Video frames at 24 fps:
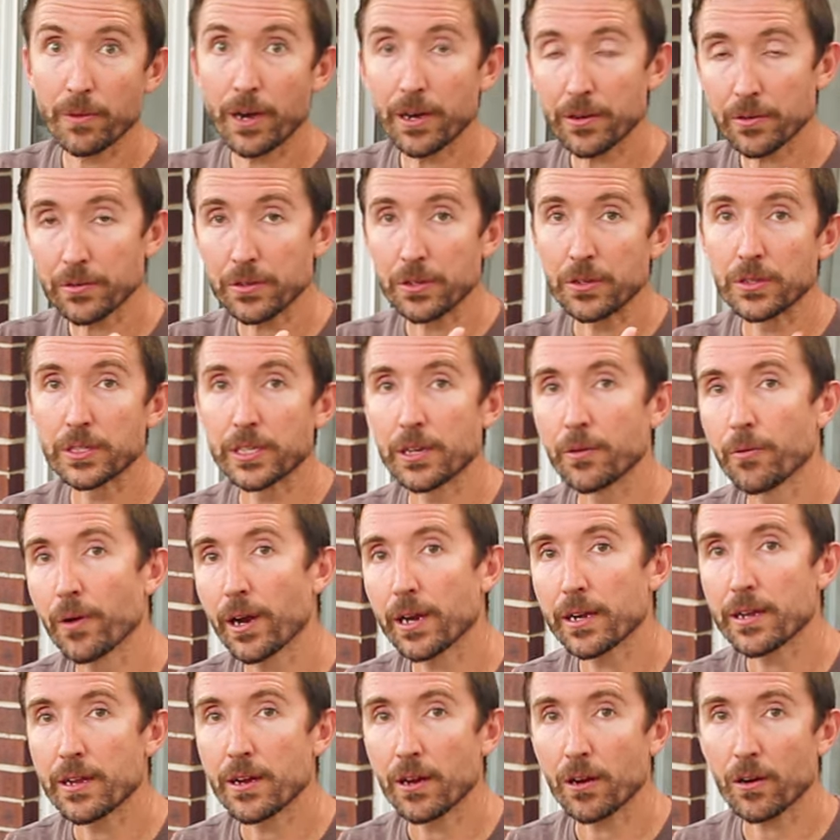model you see
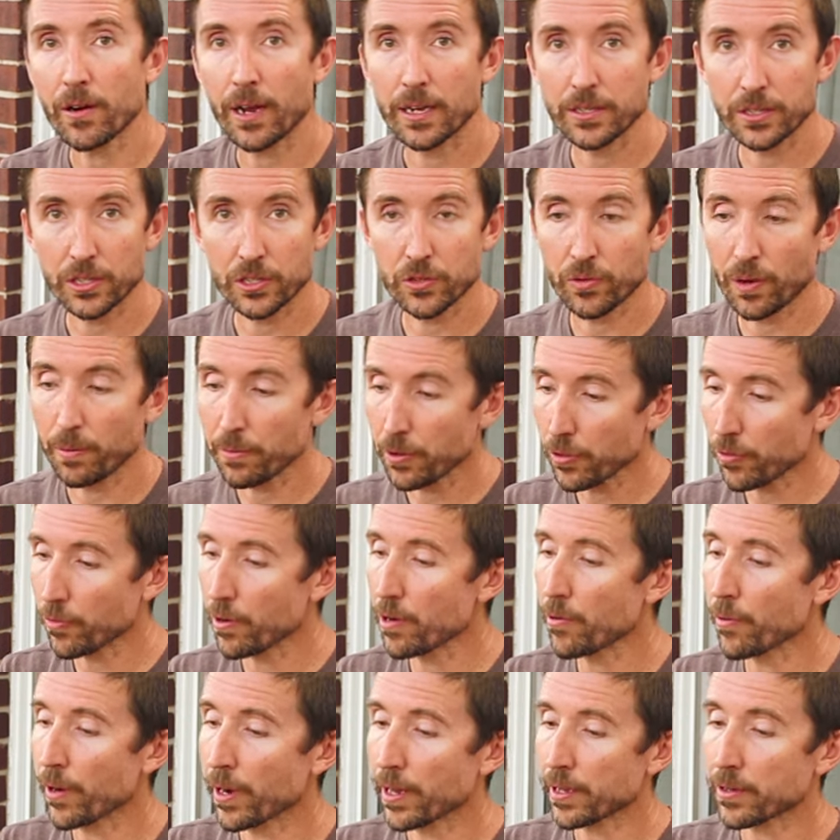right here has a Tremor
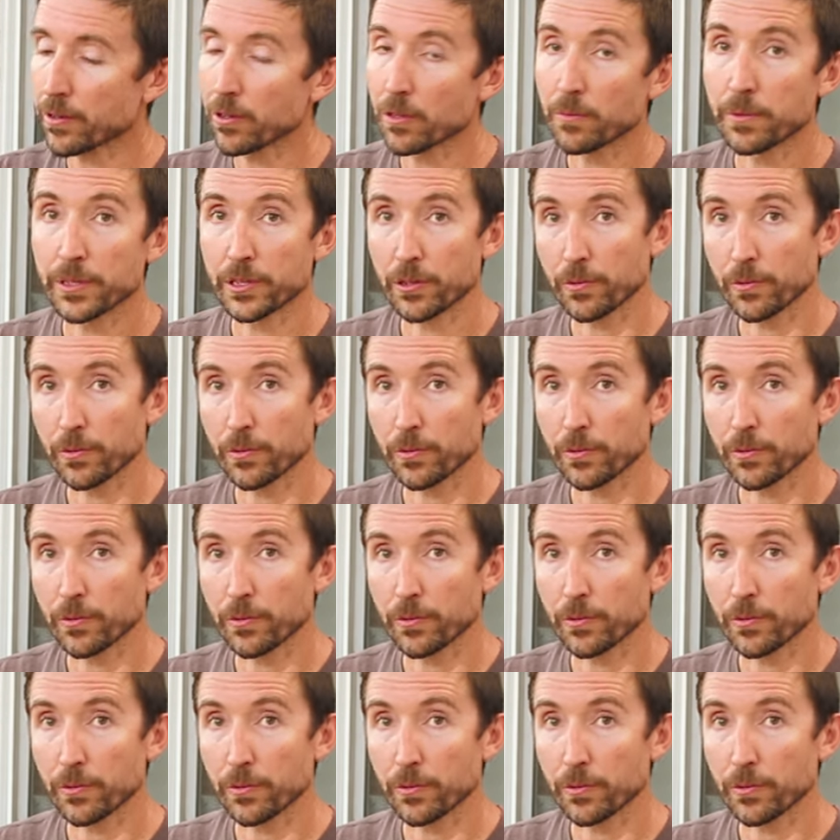3 reticle,